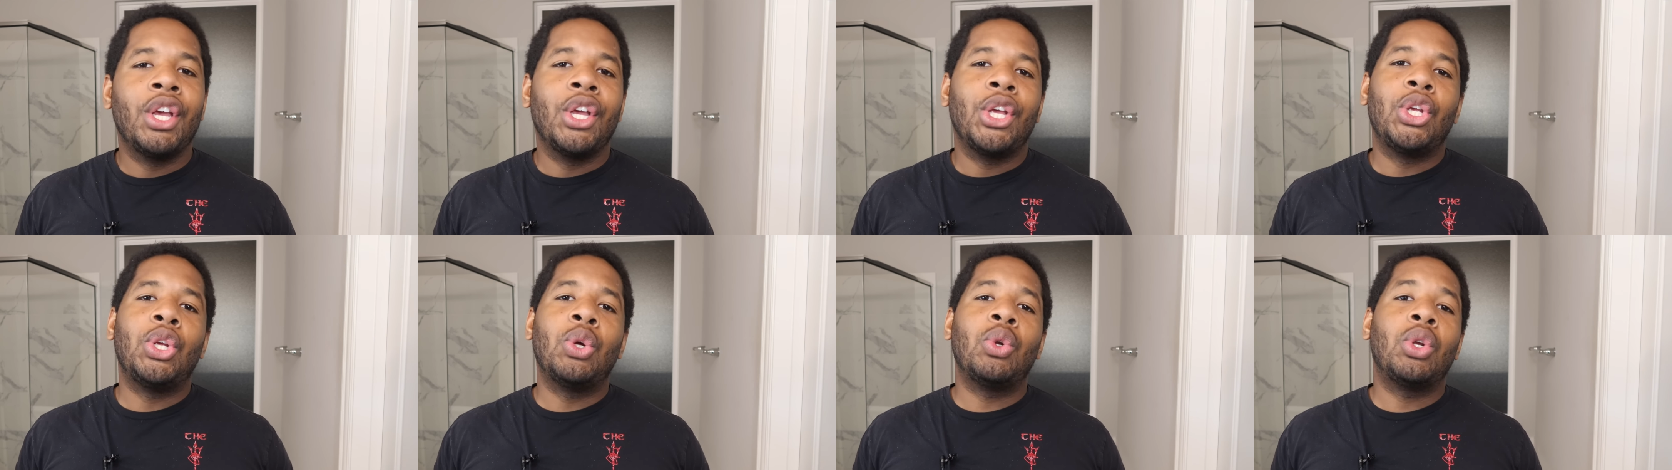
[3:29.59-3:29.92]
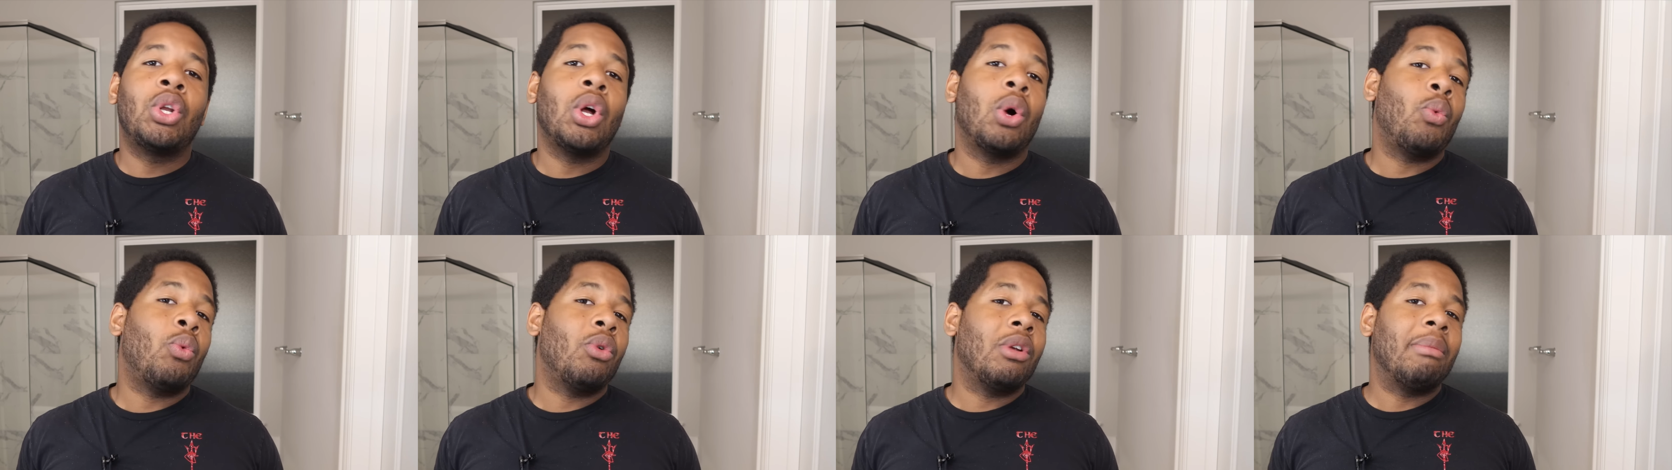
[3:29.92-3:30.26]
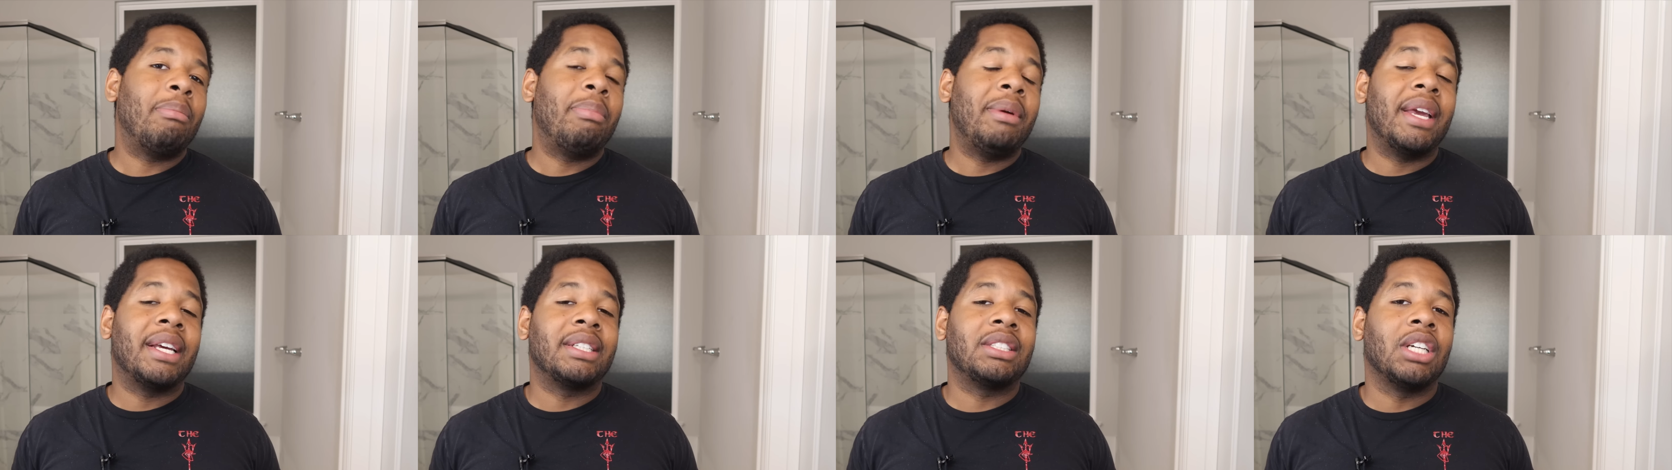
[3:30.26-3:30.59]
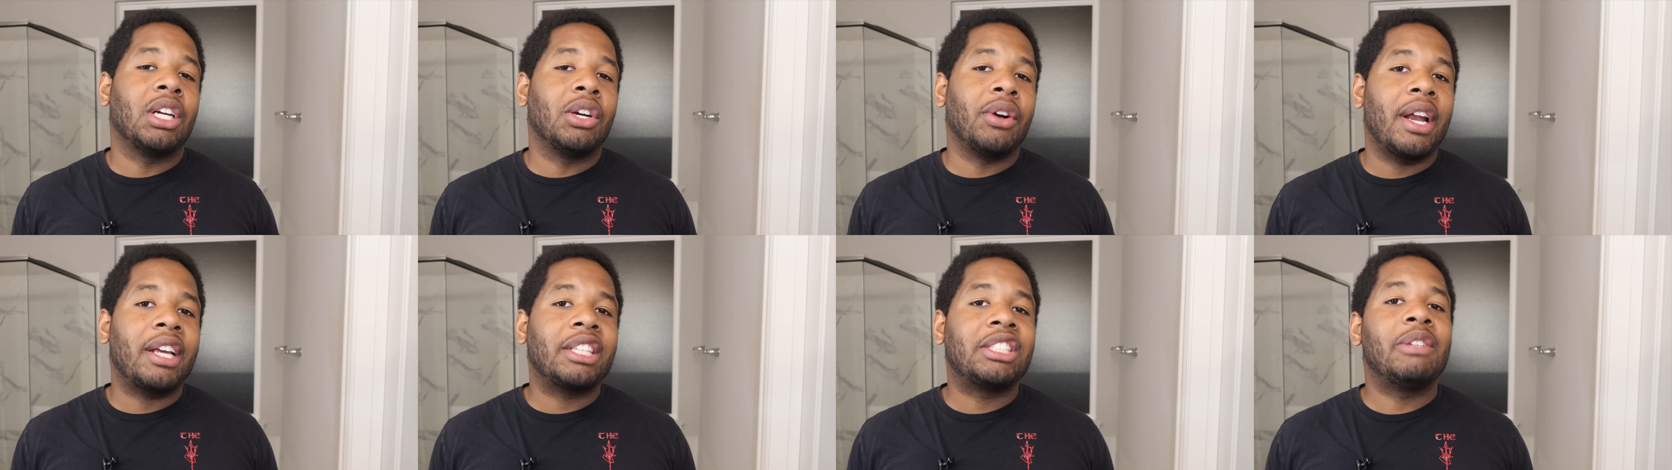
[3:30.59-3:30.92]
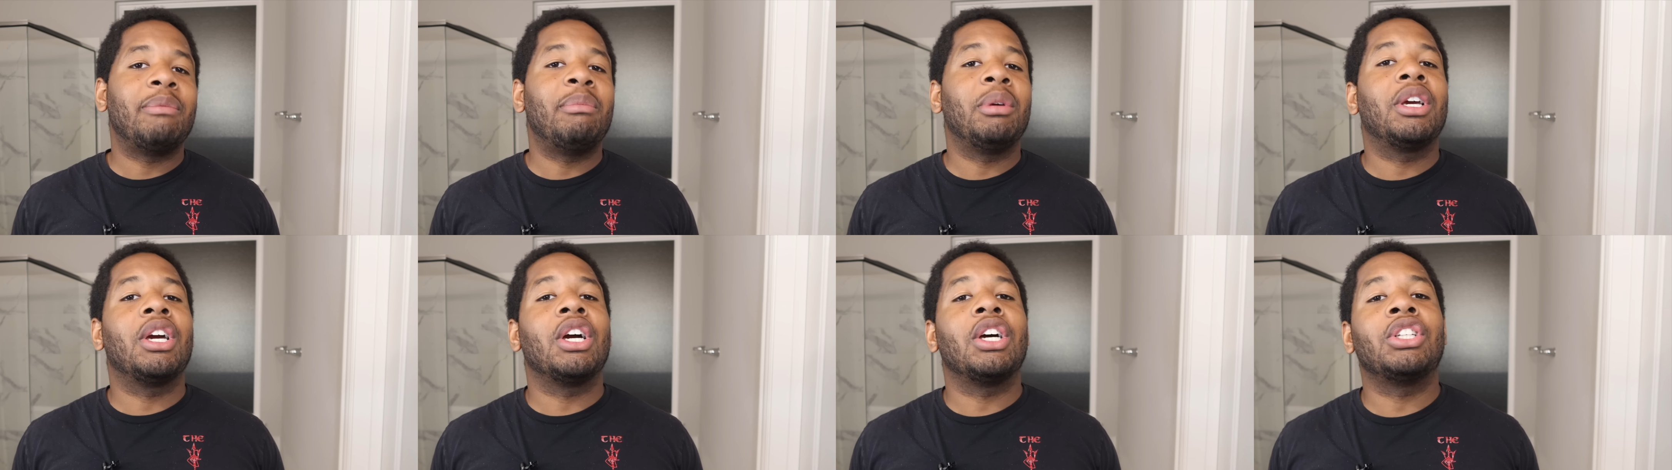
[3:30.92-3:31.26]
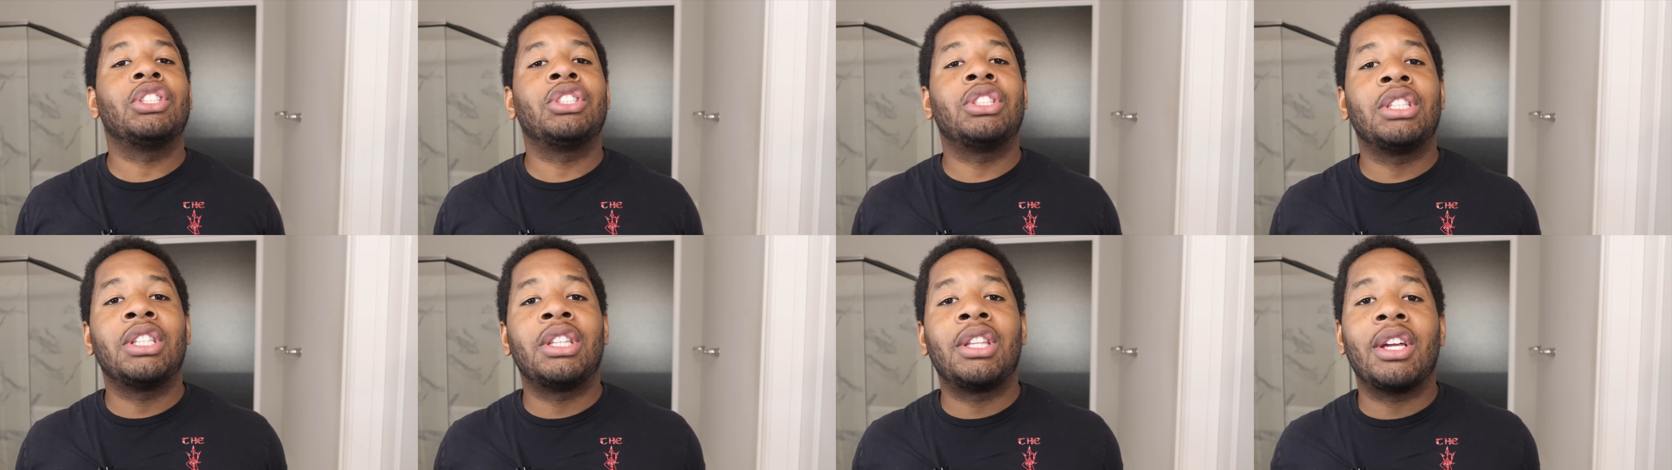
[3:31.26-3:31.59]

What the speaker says: you don't want to be as aggressive because